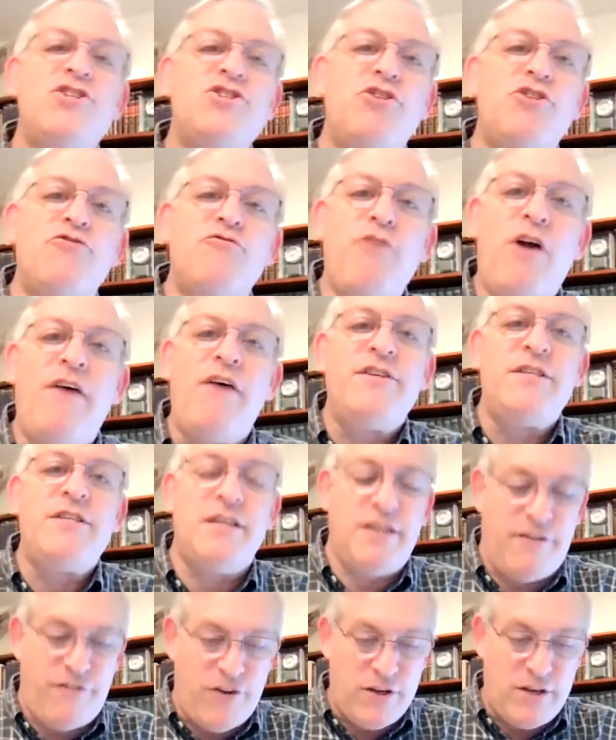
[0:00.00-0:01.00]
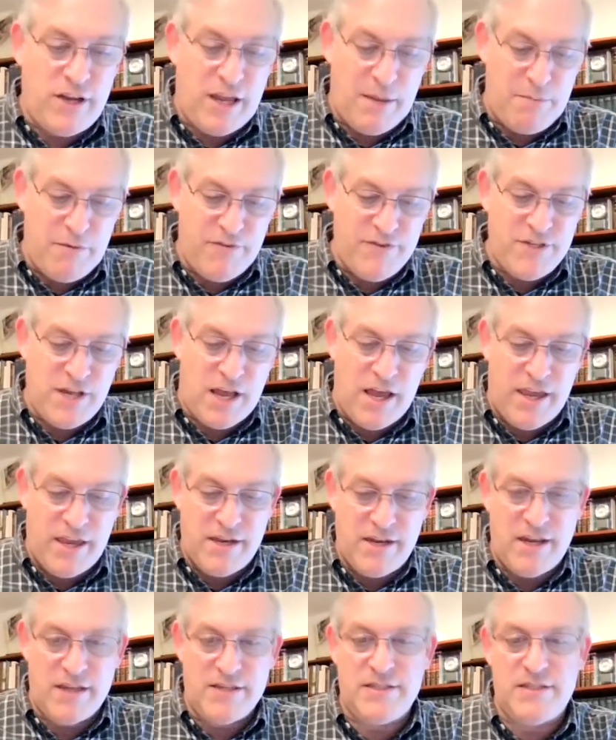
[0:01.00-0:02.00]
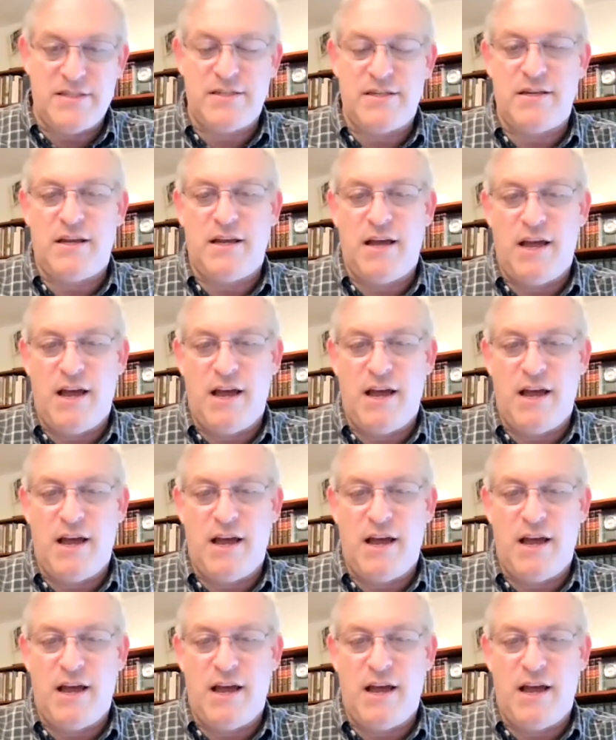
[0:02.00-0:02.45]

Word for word: So the Rav is a different type of Zionist.